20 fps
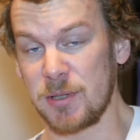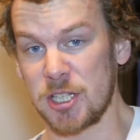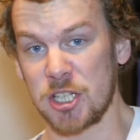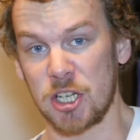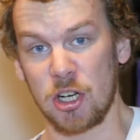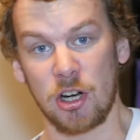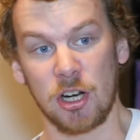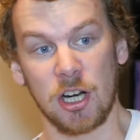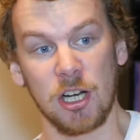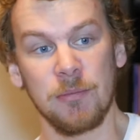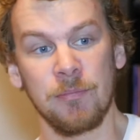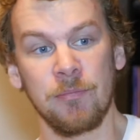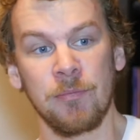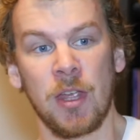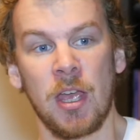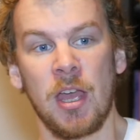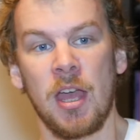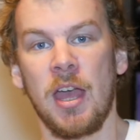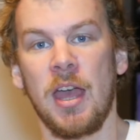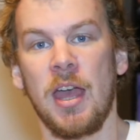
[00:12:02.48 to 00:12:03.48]
much longer.
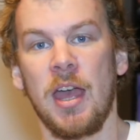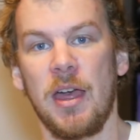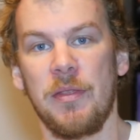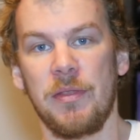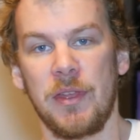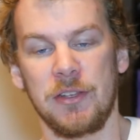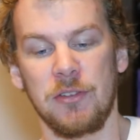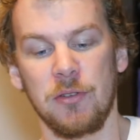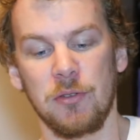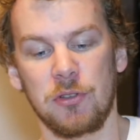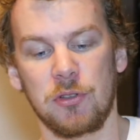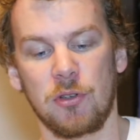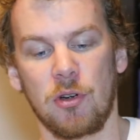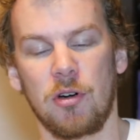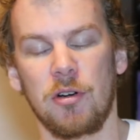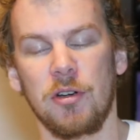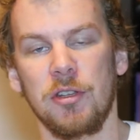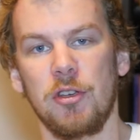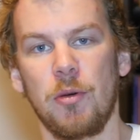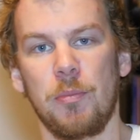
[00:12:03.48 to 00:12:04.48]
And then you
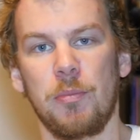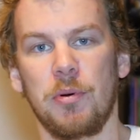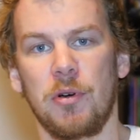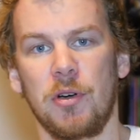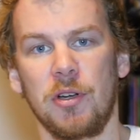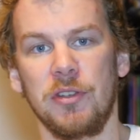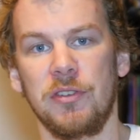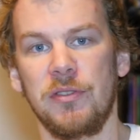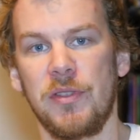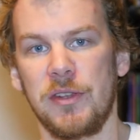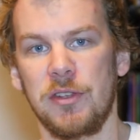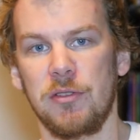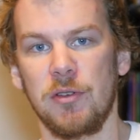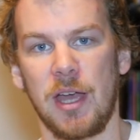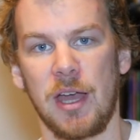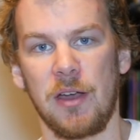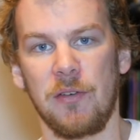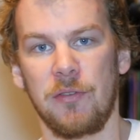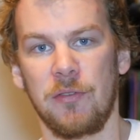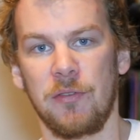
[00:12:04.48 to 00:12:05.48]
score your points that you
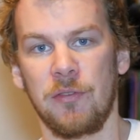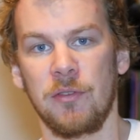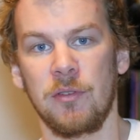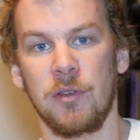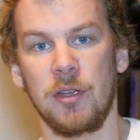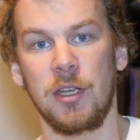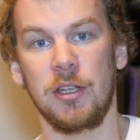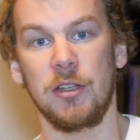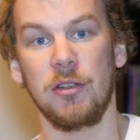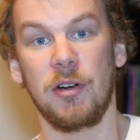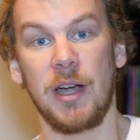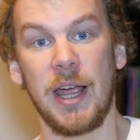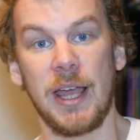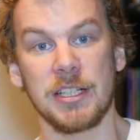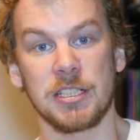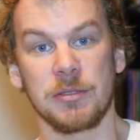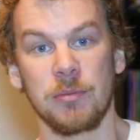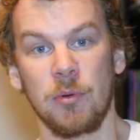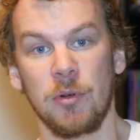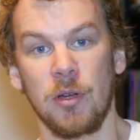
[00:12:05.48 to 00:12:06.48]
have in your
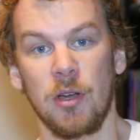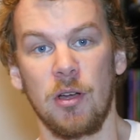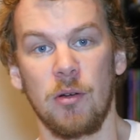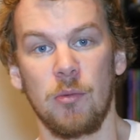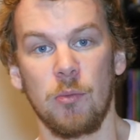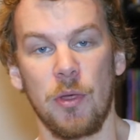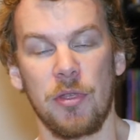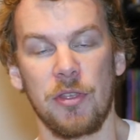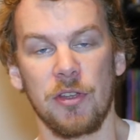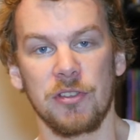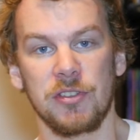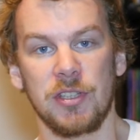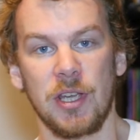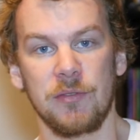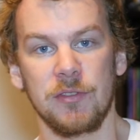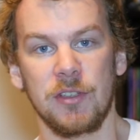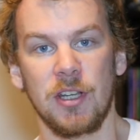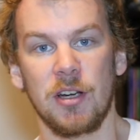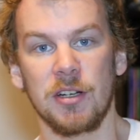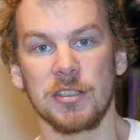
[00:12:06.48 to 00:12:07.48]
hand with those
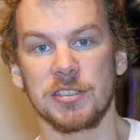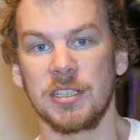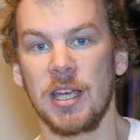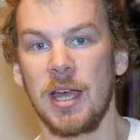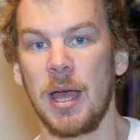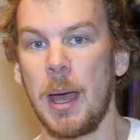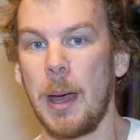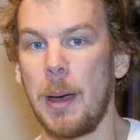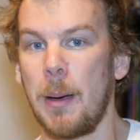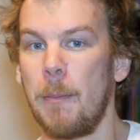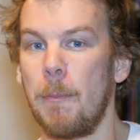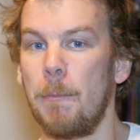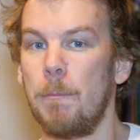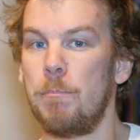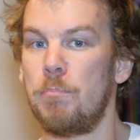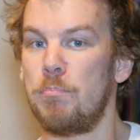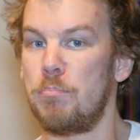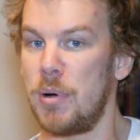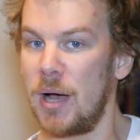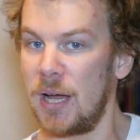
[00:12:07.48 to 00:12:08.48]
7 cards.
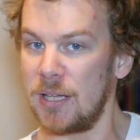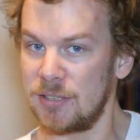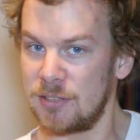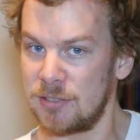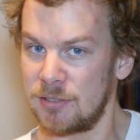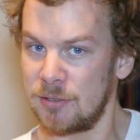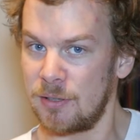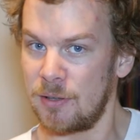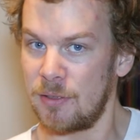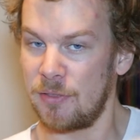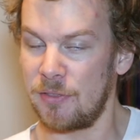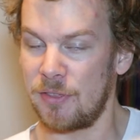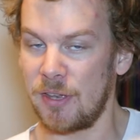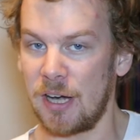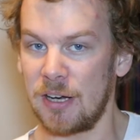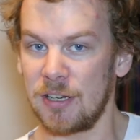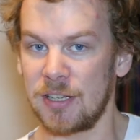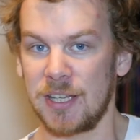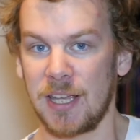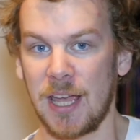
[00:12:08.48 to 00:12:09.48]
But
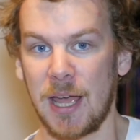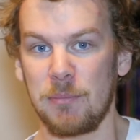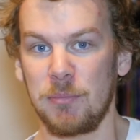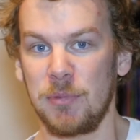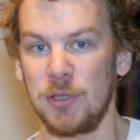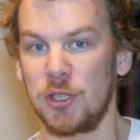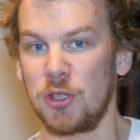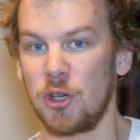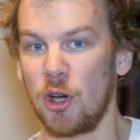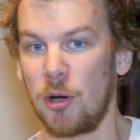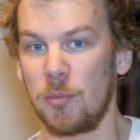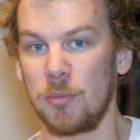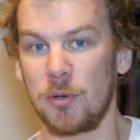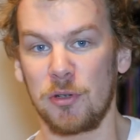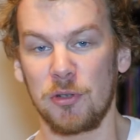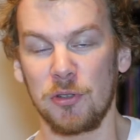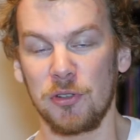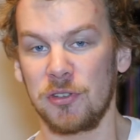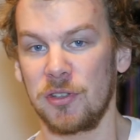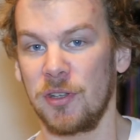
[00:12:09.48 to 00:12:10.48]
there can be
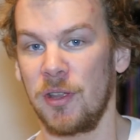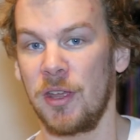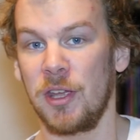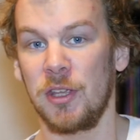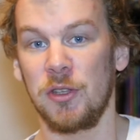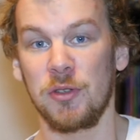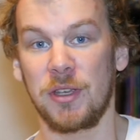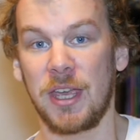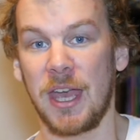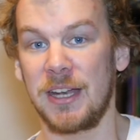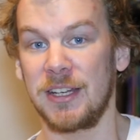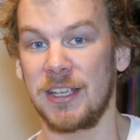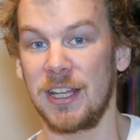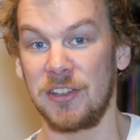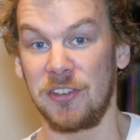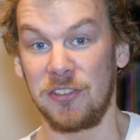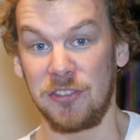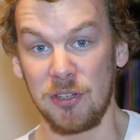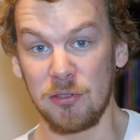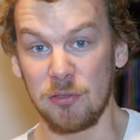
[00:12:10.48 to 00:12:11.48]
combos. You can
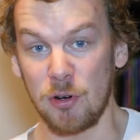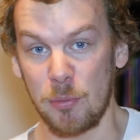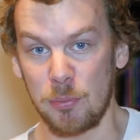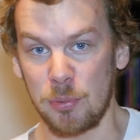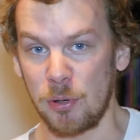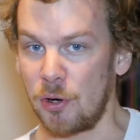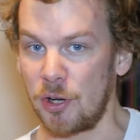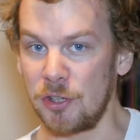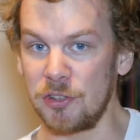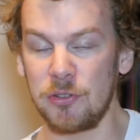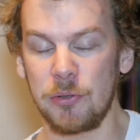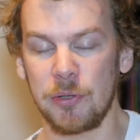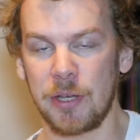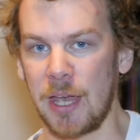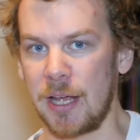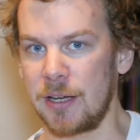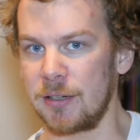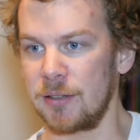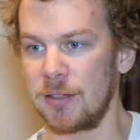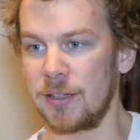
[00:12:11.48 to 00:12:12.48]
get 0 points. You
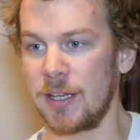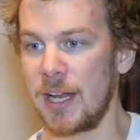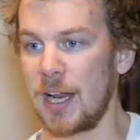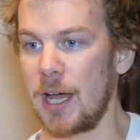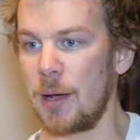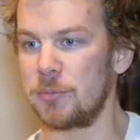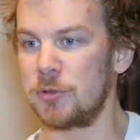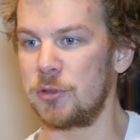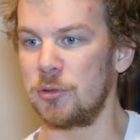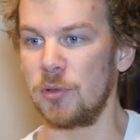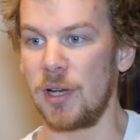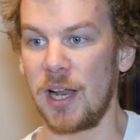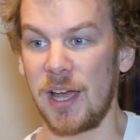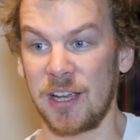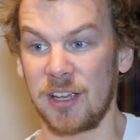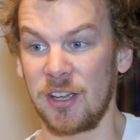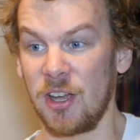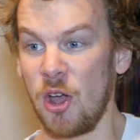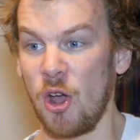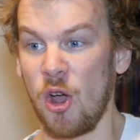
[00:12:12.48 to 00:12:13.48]
can get up to
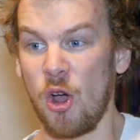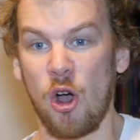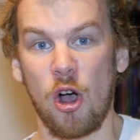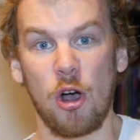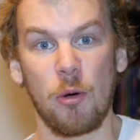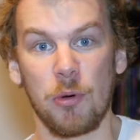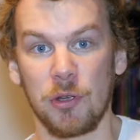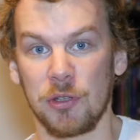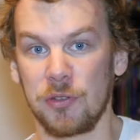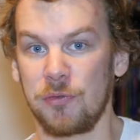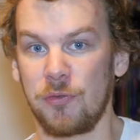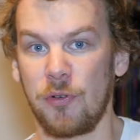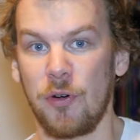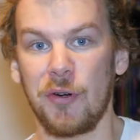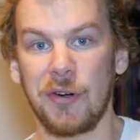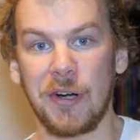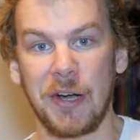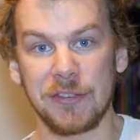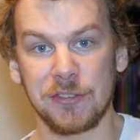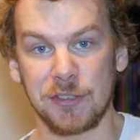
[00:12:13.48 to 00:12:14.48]
like almost
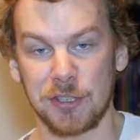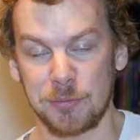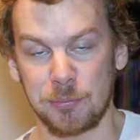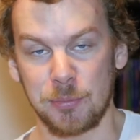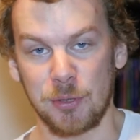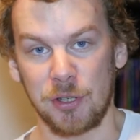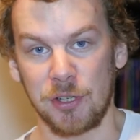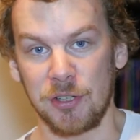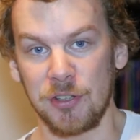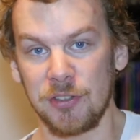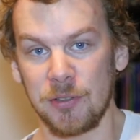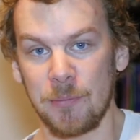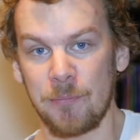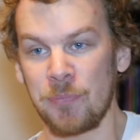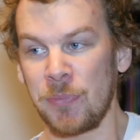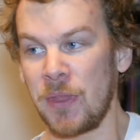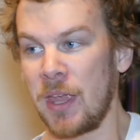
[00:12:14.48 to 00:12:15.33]
400 points.